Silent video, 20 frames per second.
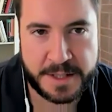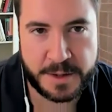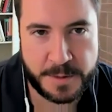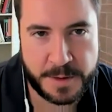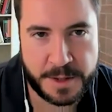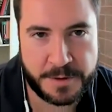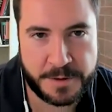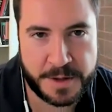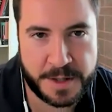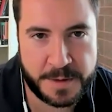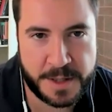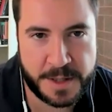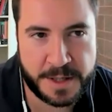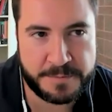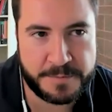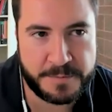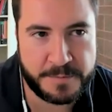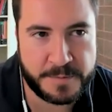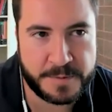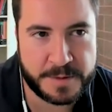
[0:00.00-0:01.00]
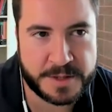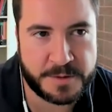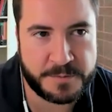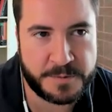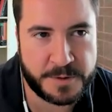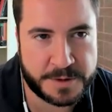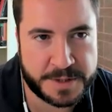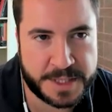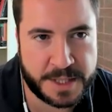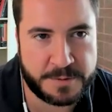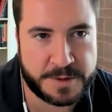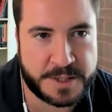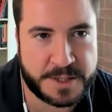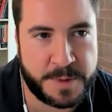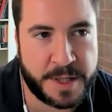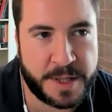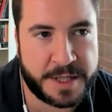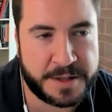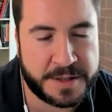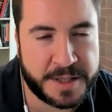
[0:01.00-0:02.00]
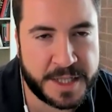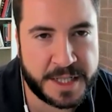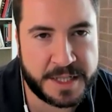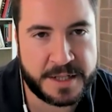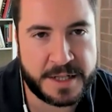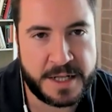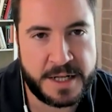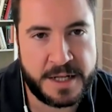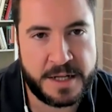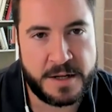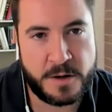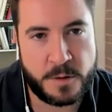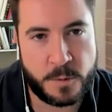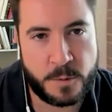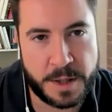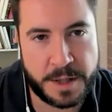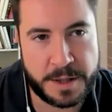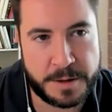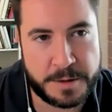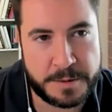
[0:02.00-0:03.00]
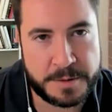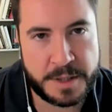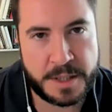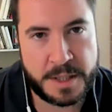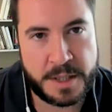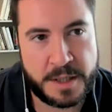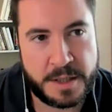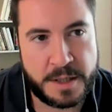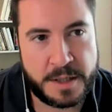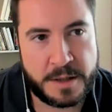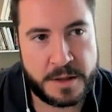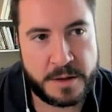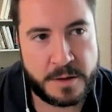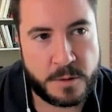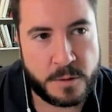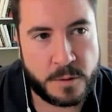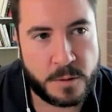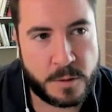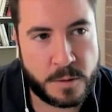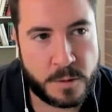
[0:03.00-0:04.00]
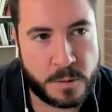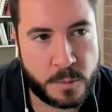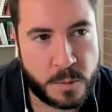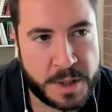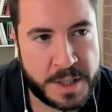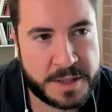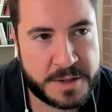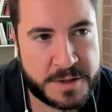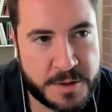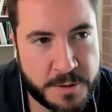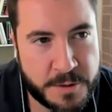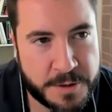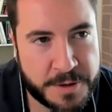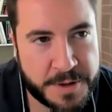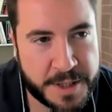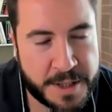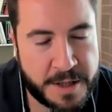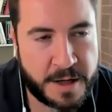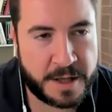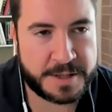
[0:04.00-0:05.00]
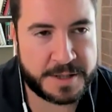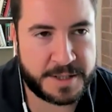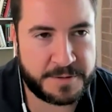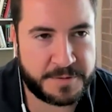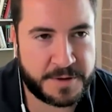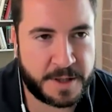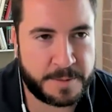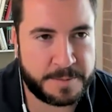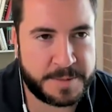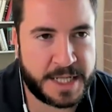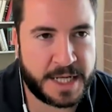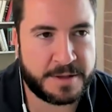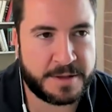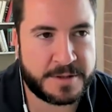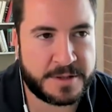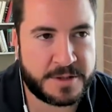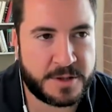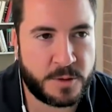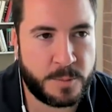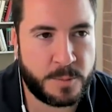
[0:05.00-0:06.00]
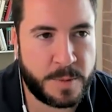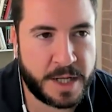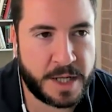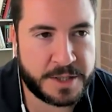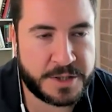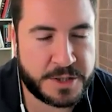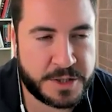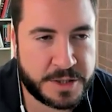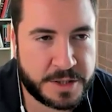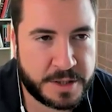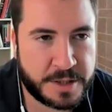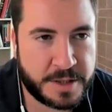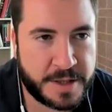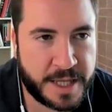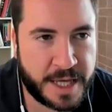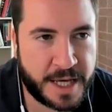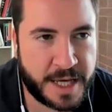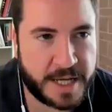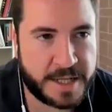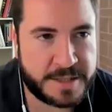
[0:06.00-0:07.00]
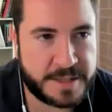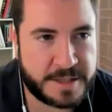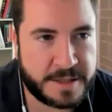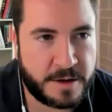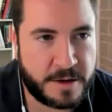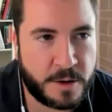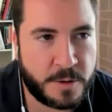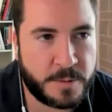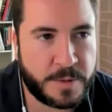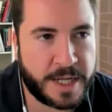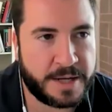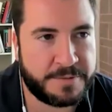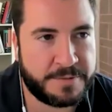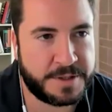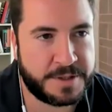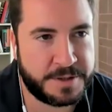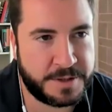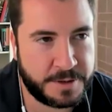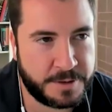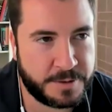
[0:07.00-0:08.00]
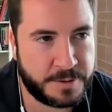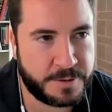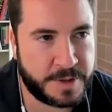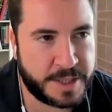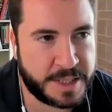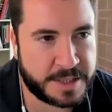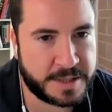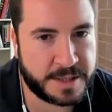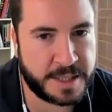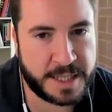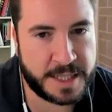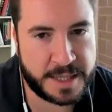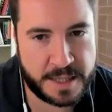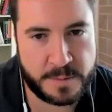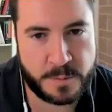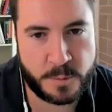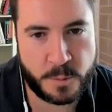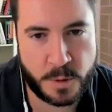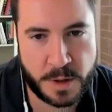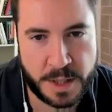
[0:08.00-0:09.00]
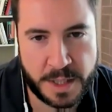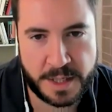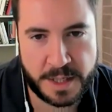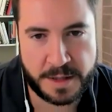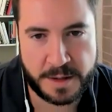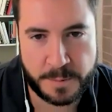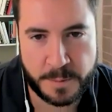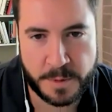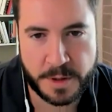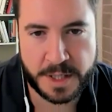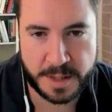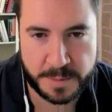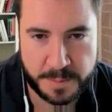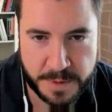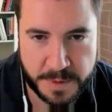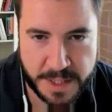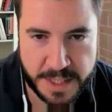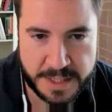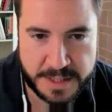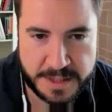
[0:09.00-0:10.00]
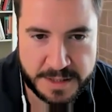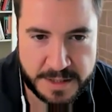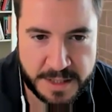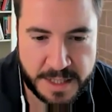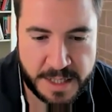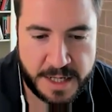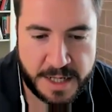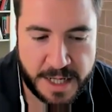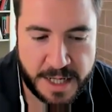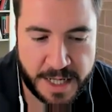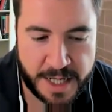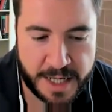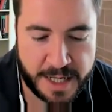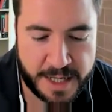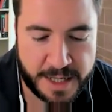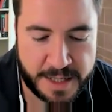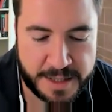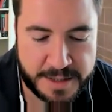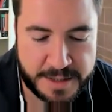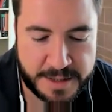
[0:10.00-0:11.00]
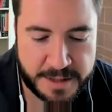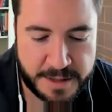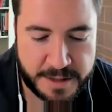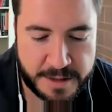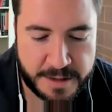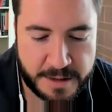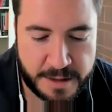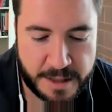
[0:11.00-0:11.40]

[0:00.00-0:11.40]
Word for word: you, you know, you have some folks that would speculate, well wind and solar, the costs have come down so much that all we have to do is let them win in the marketplace. And